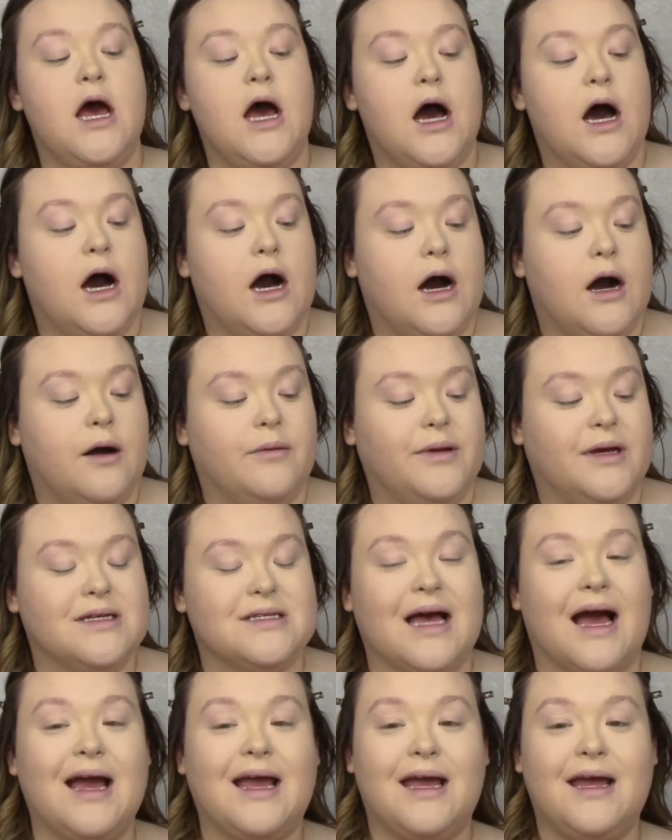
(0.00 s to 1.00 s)
because
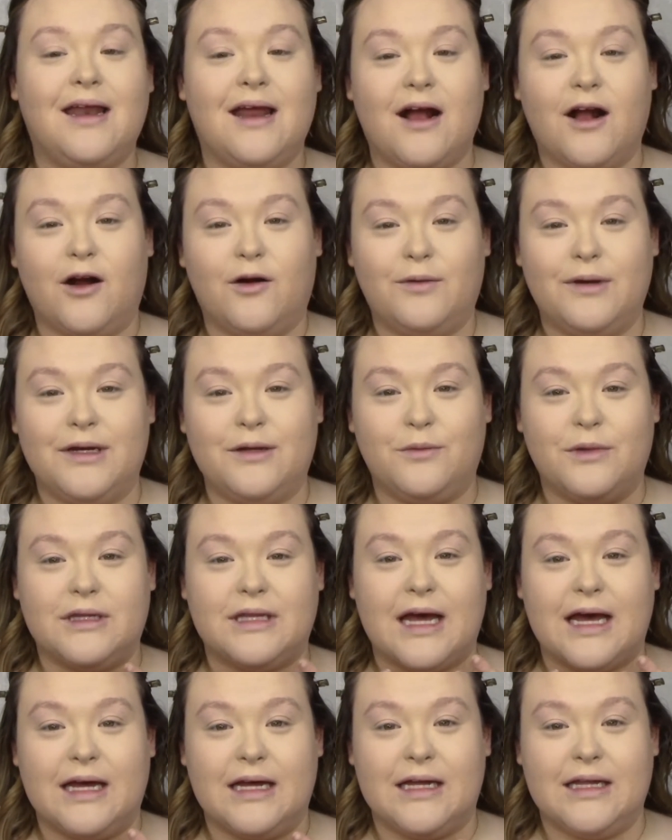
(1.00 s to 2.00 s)
I cannot go in with
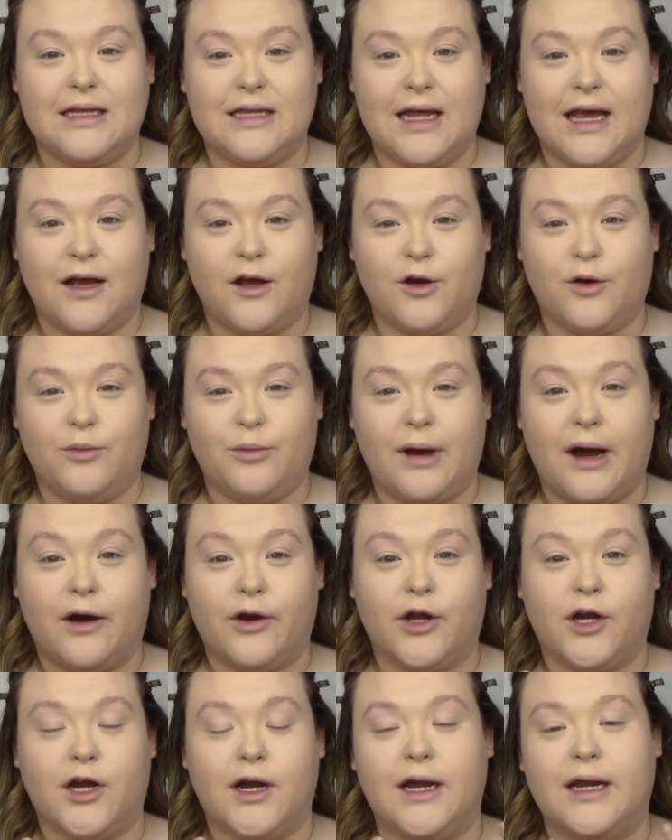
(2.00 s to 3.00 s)
that Lancome
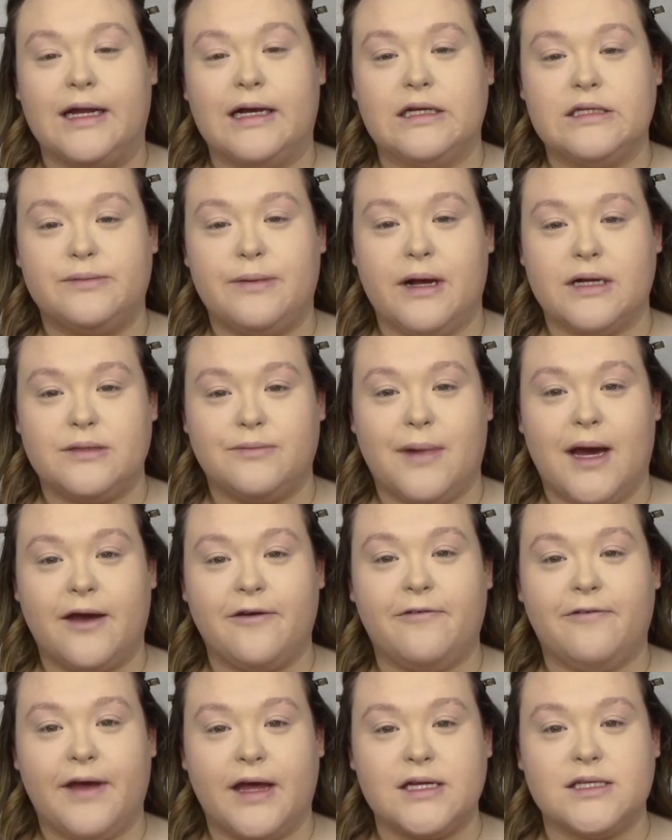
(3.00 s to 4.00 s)
powder and expect my
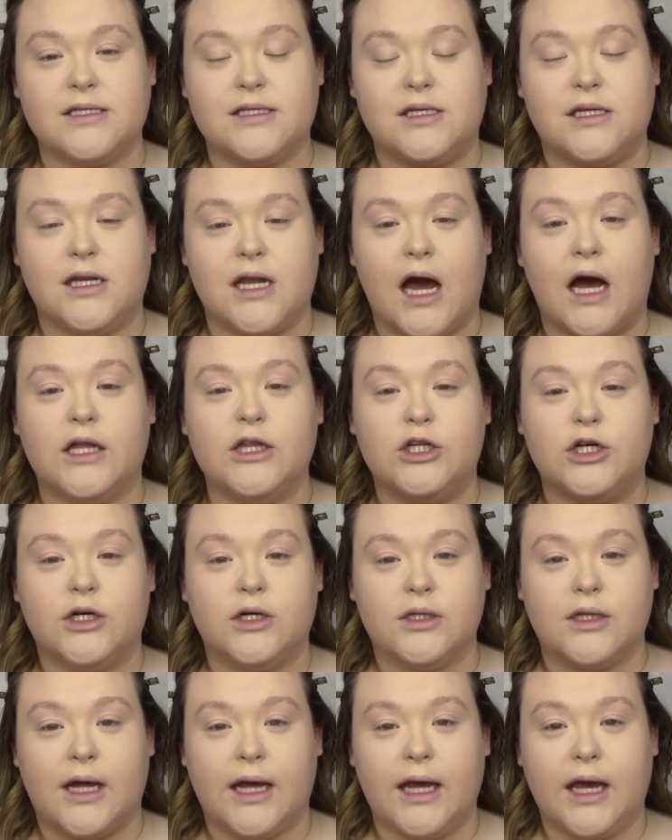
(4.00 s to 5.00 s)
face to not
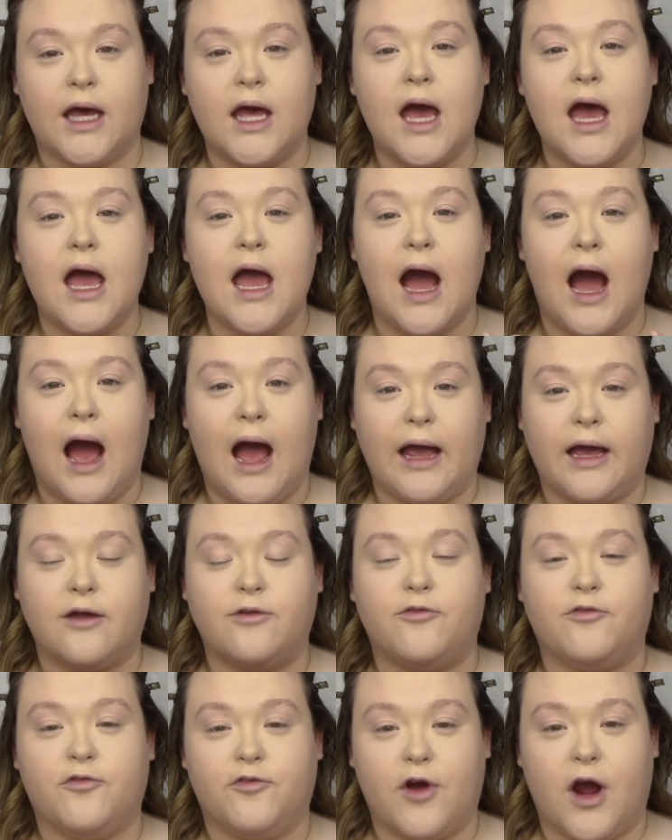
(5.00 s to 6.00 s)
look like I
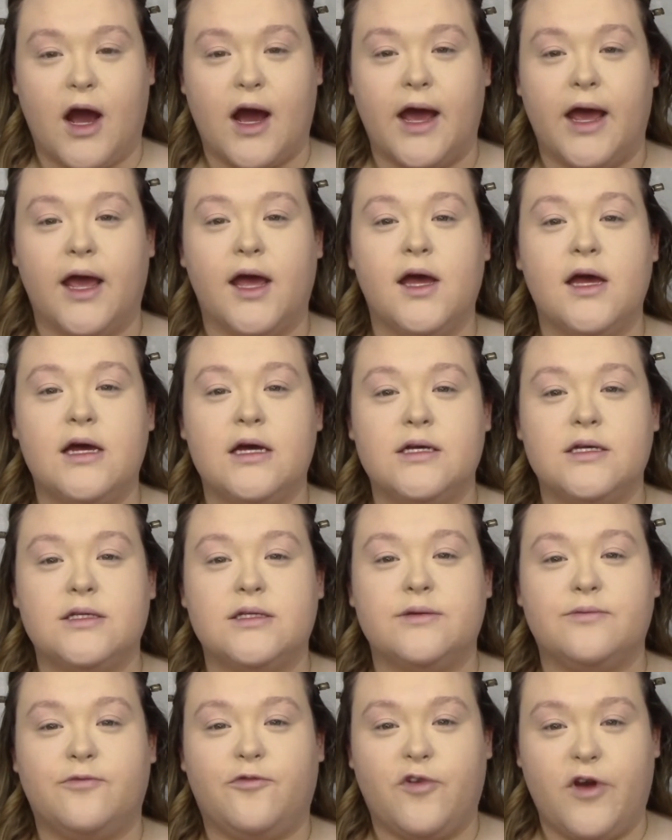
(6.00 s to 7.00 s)
can fry
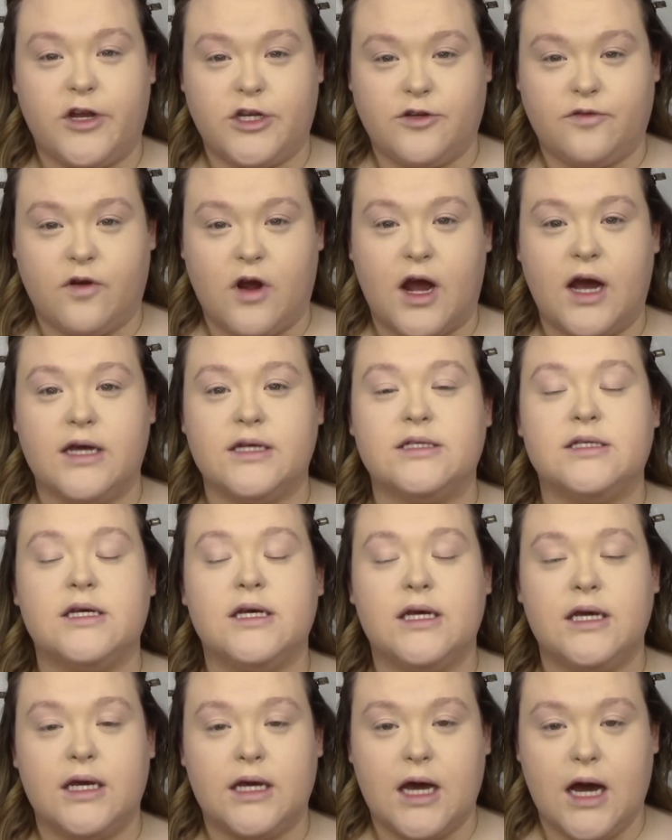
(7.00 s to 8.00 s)
some French fries
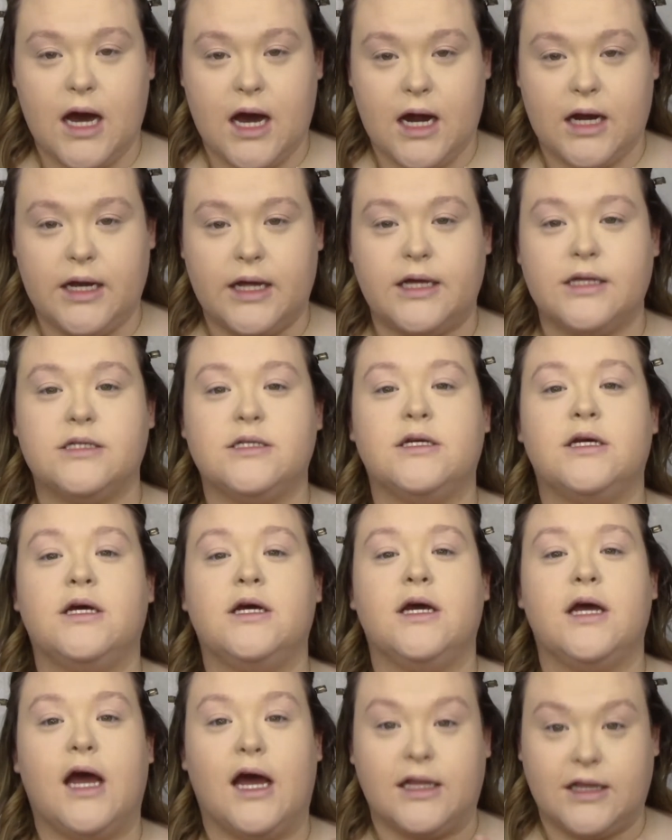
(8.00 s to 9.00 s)
on it
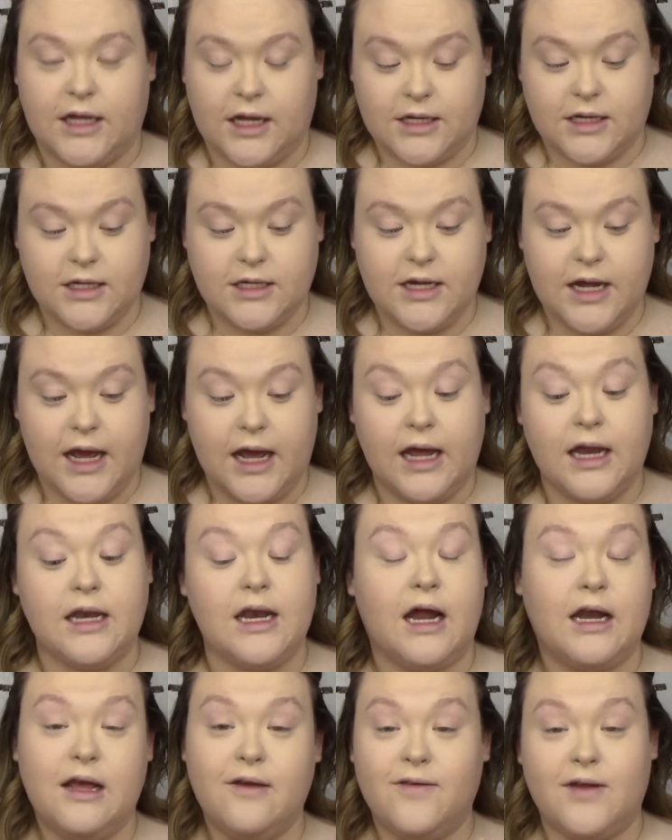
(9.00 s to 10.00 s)
at the end of the day.
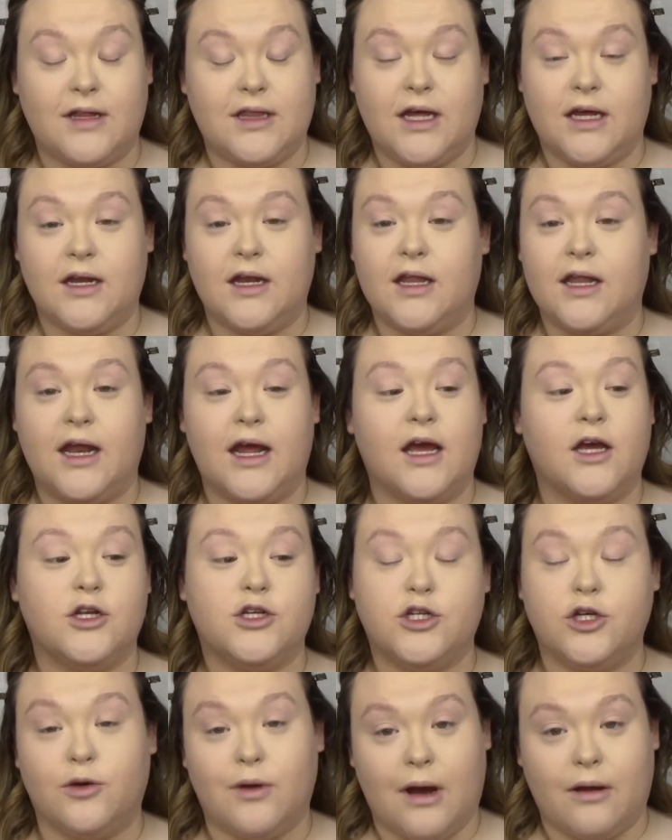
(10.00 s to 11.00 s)
Not even at the end of the day,
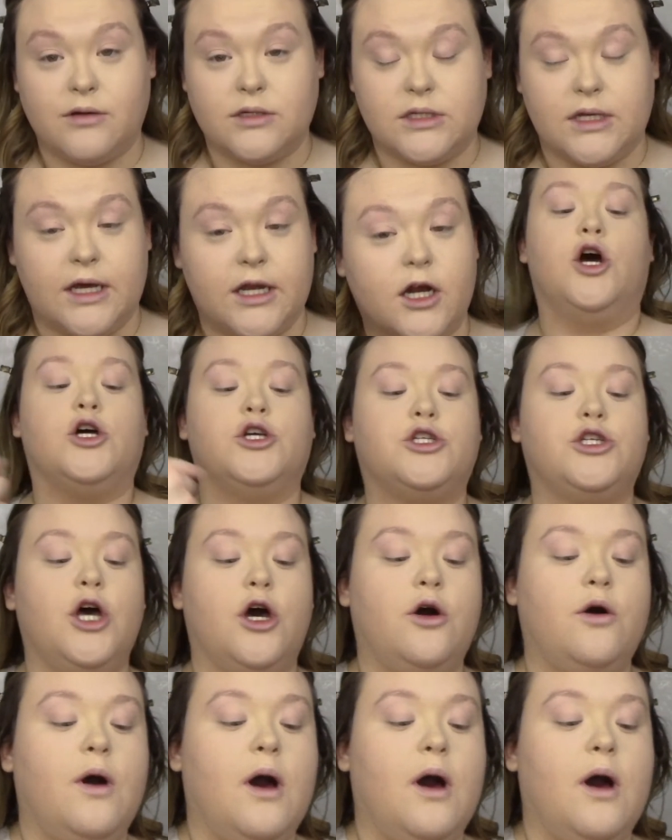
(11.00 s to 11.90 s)
2 hours later. So